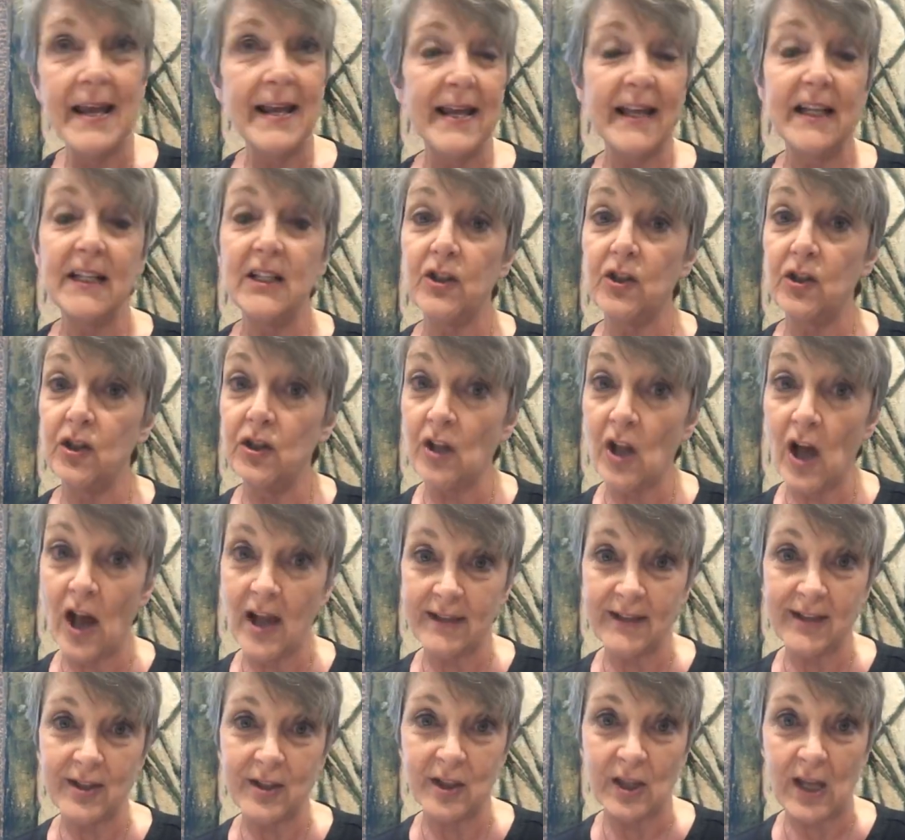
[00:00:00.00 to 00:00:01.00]
It is
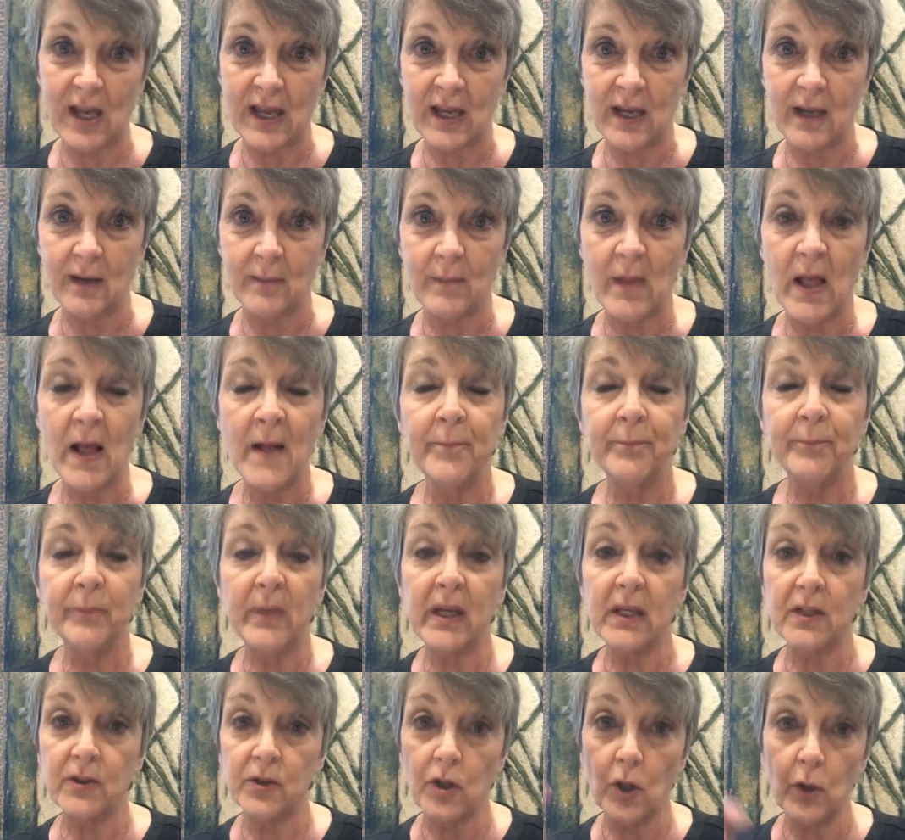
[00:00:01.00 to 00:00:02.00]
not the same
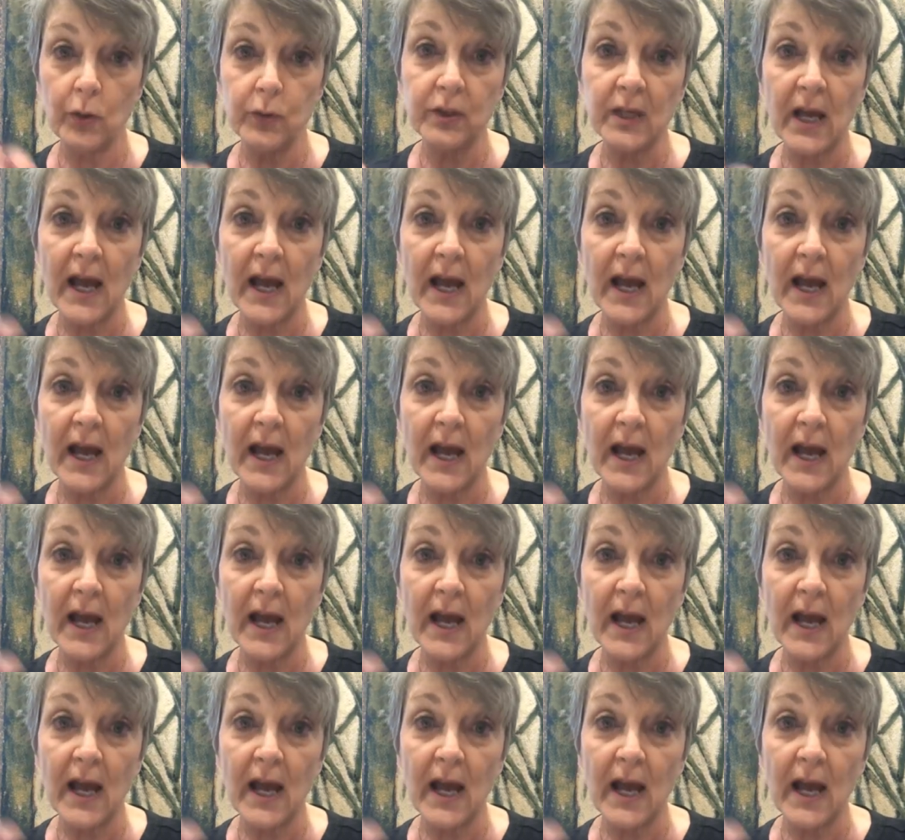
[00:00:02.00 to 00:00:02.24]
because those